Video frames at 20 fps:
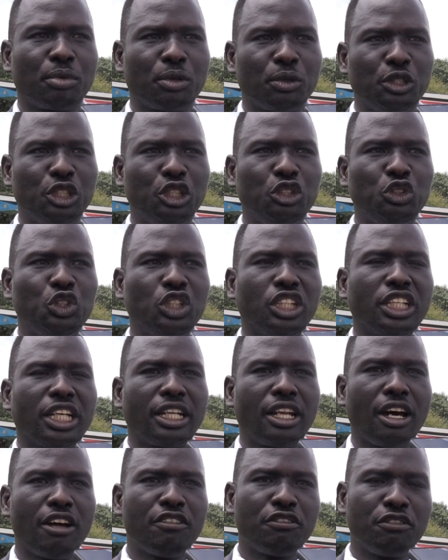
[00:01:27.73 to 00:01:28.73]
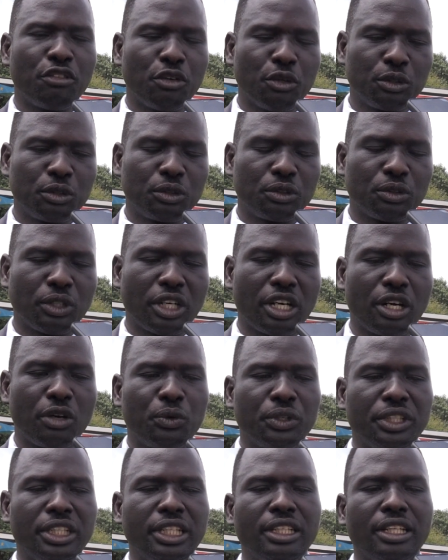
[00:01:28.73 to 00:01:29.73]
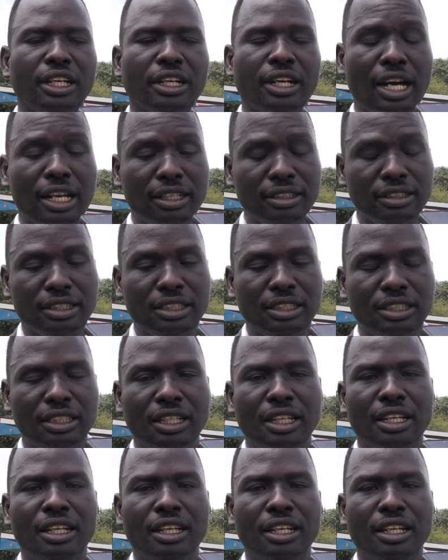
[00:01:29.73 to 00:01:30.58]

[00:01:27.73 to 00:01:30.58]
producing enough food within the country.